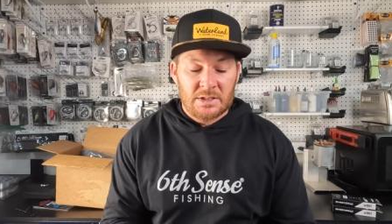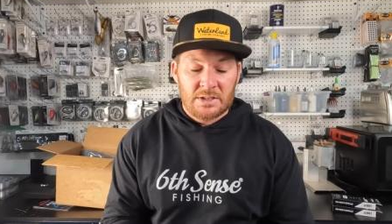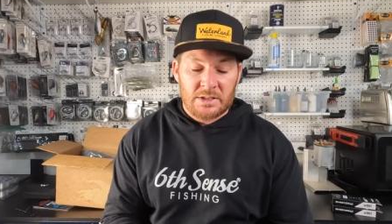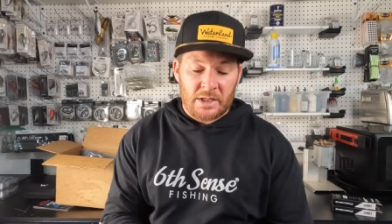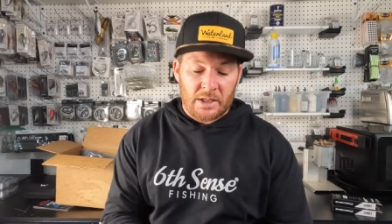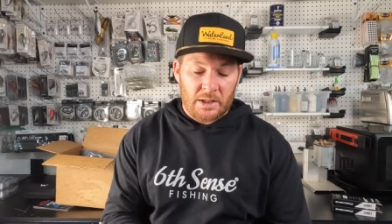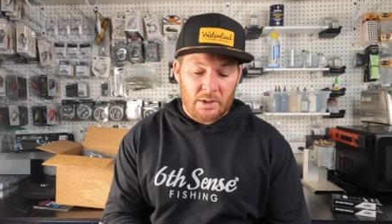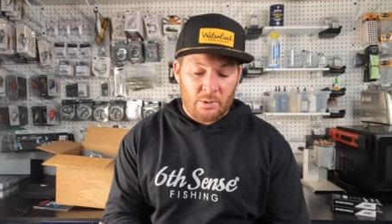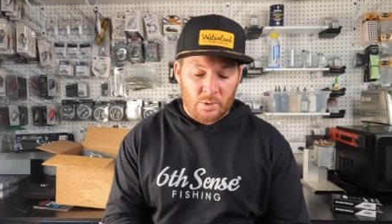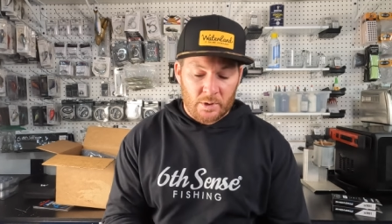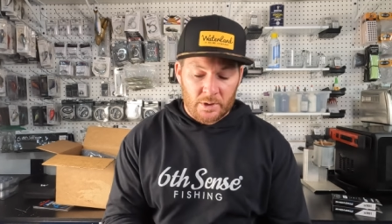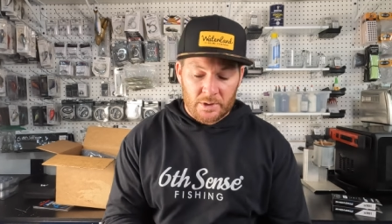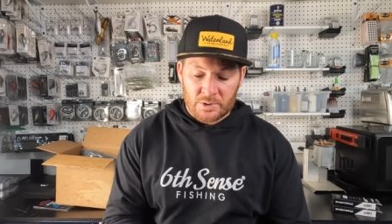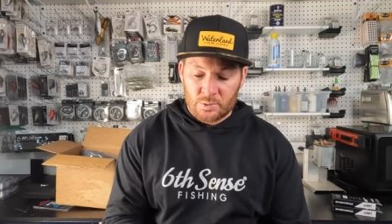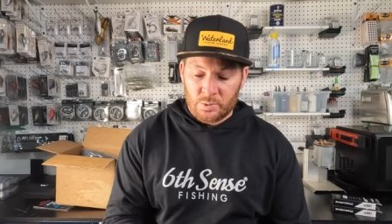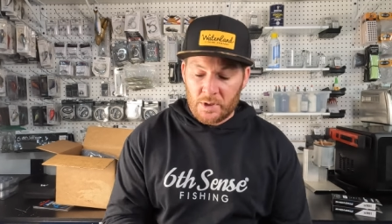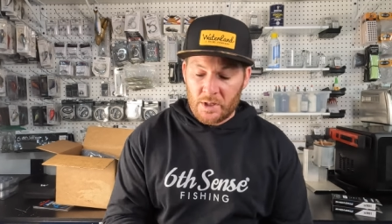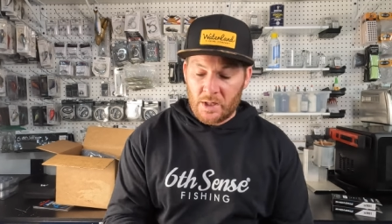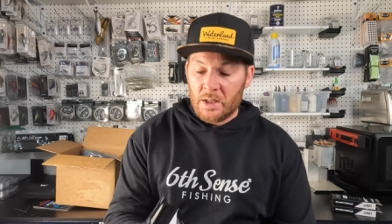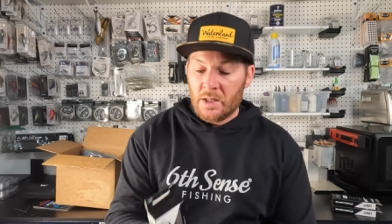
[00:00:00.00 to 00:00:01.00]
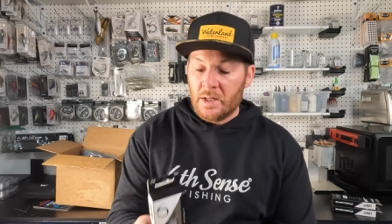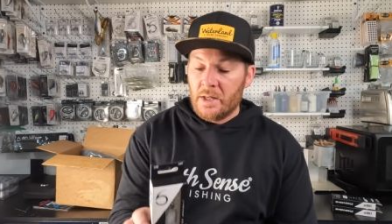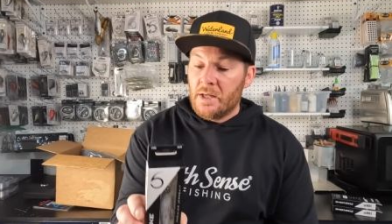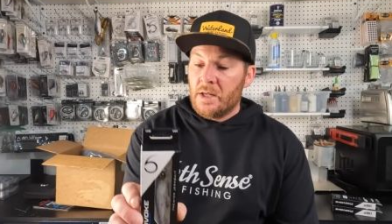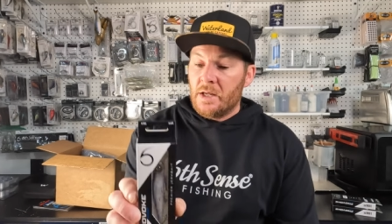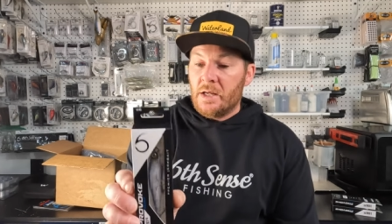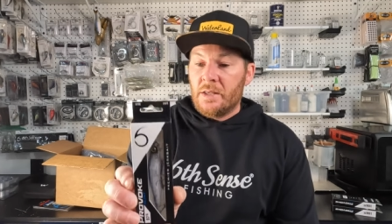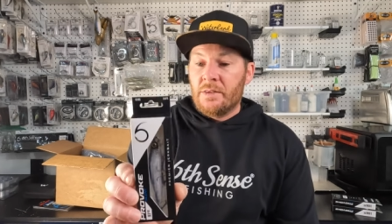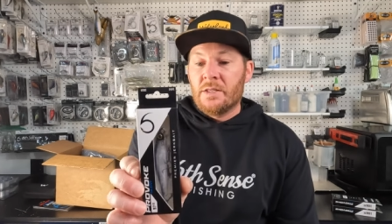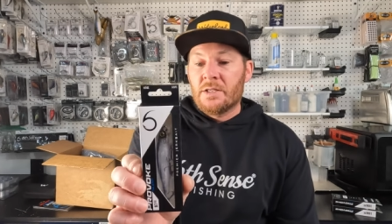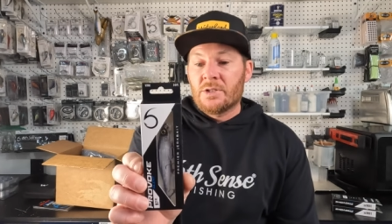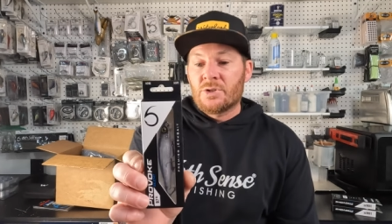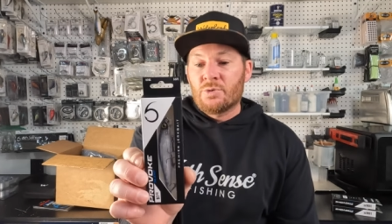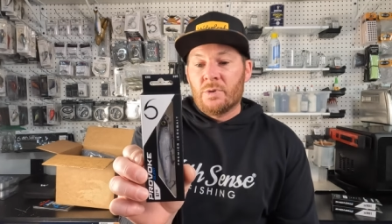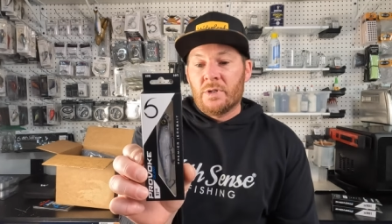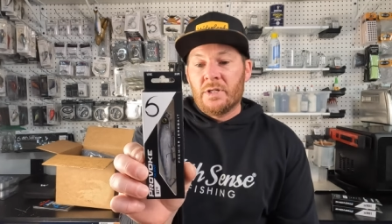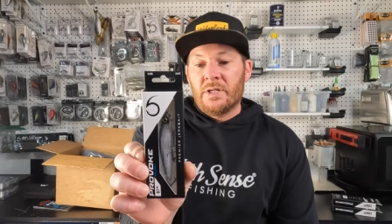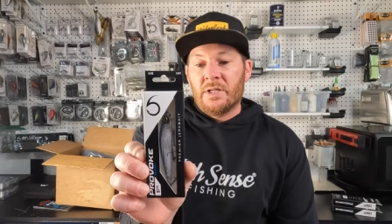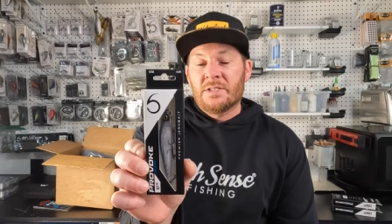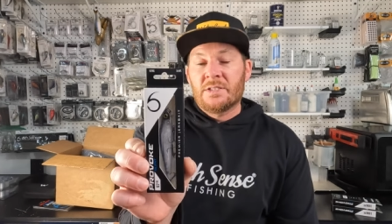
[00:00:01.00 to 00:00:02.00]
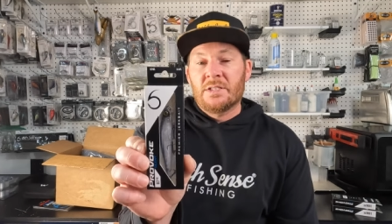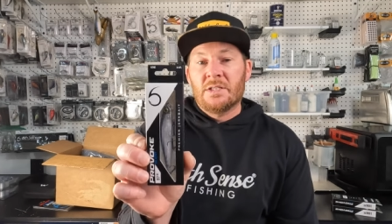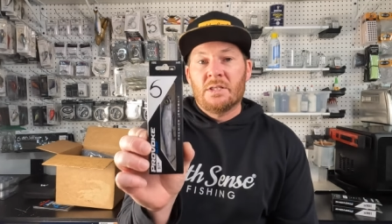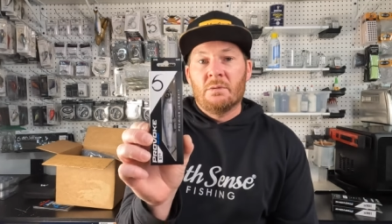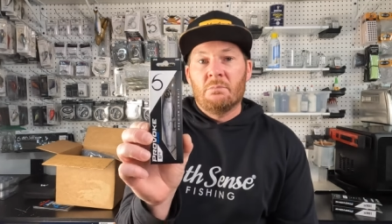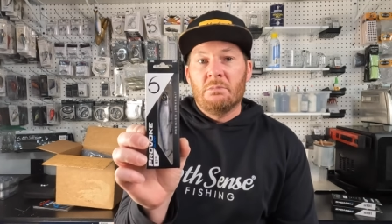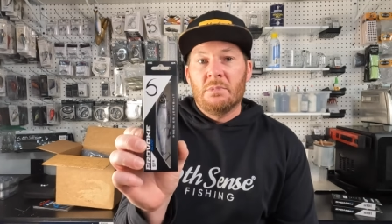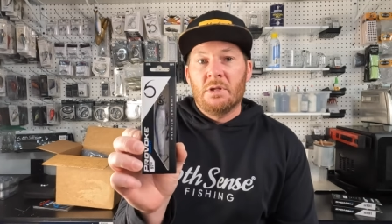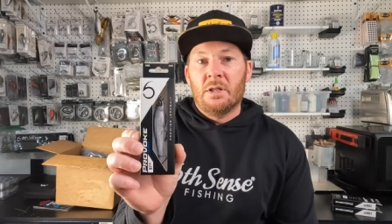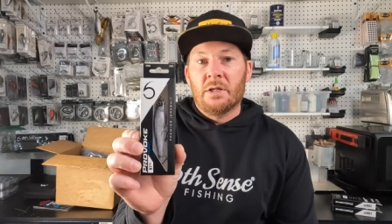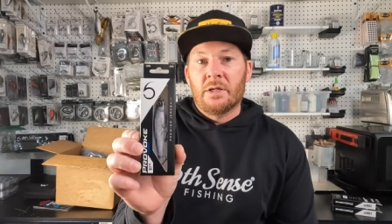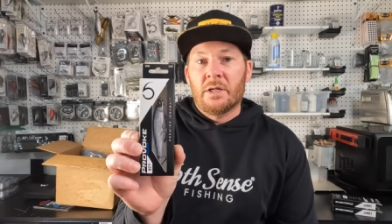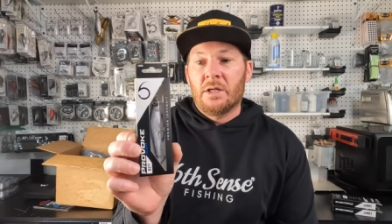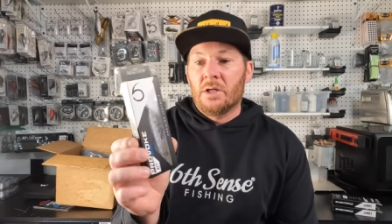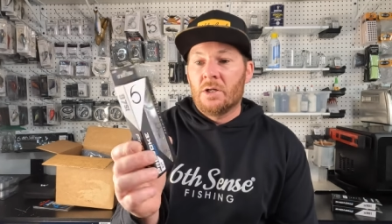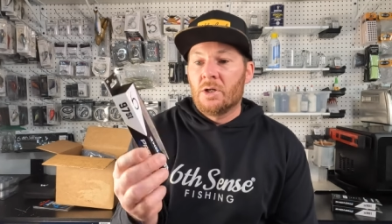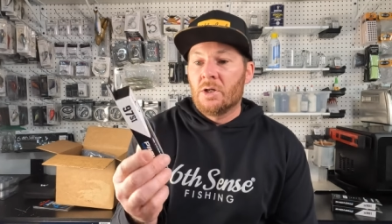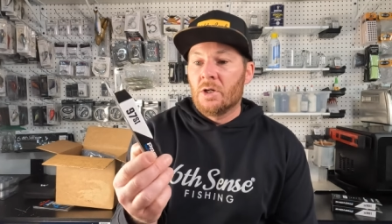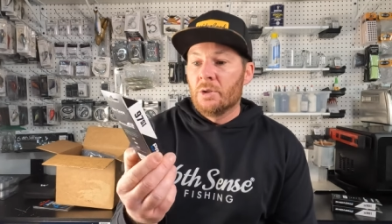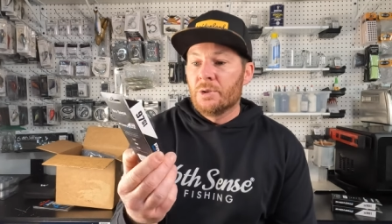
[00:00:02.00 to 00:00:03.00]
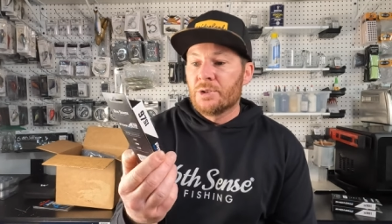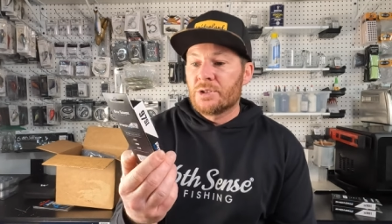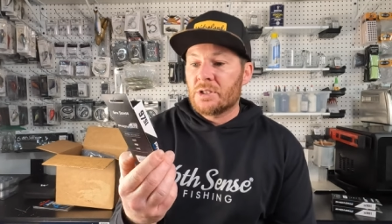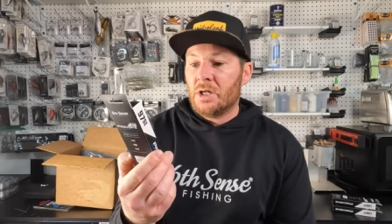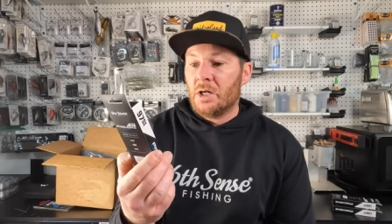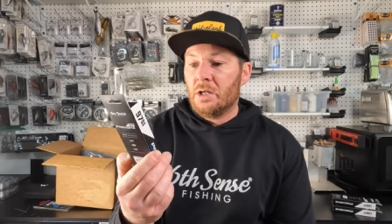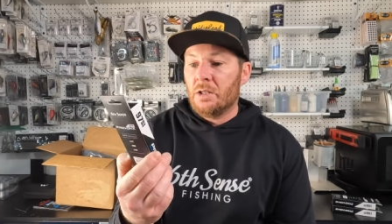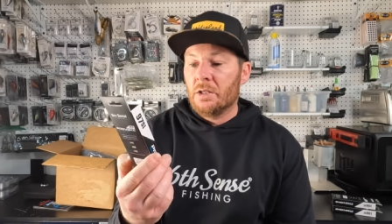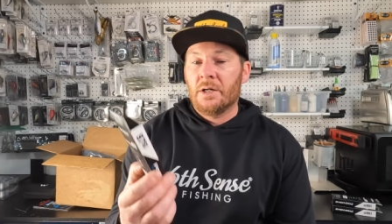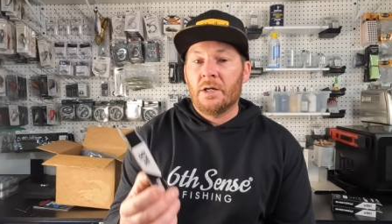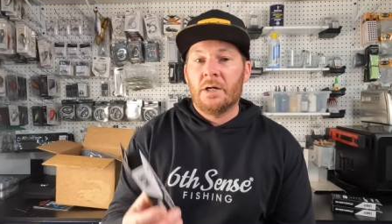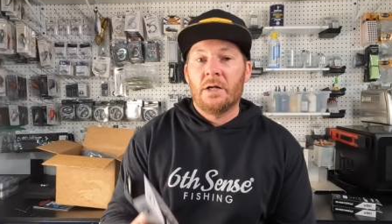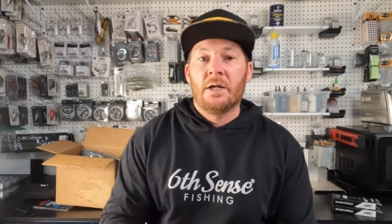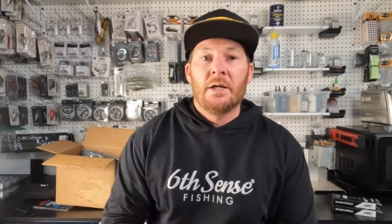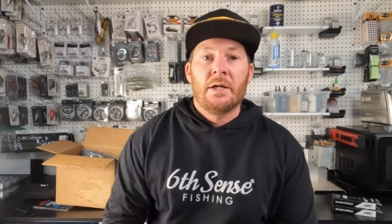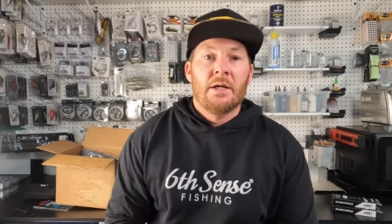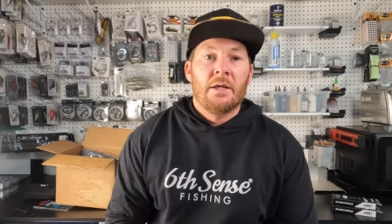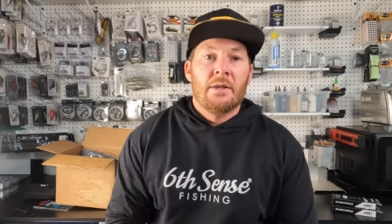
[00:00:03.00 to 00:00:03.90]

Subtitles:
a silent one as well. And this one is in the Milliken Ghost color.